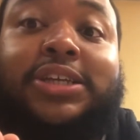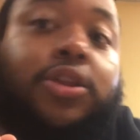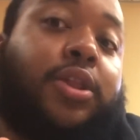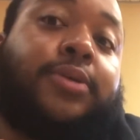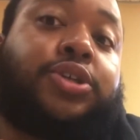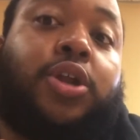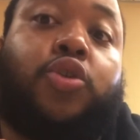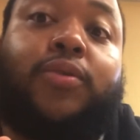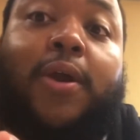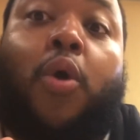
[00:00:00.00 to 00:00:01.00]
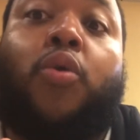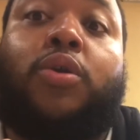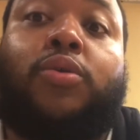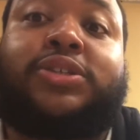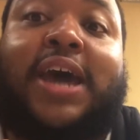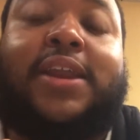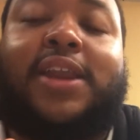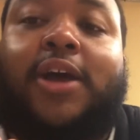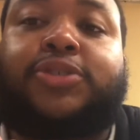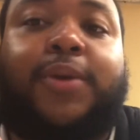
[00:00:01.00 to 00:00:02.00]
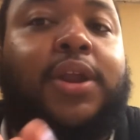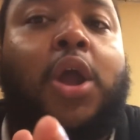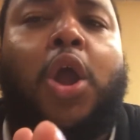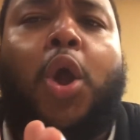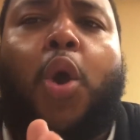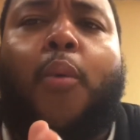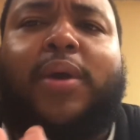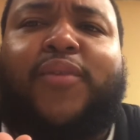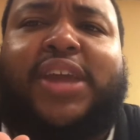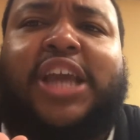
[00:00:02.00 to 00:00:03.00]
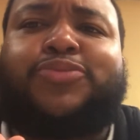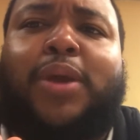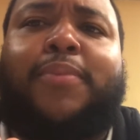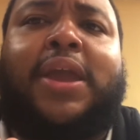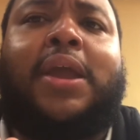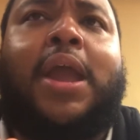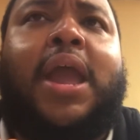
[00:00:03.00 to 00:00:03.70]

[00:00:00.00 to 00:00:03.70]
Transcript: I thought they was going to do their own little side announcement, or whatever the case may be.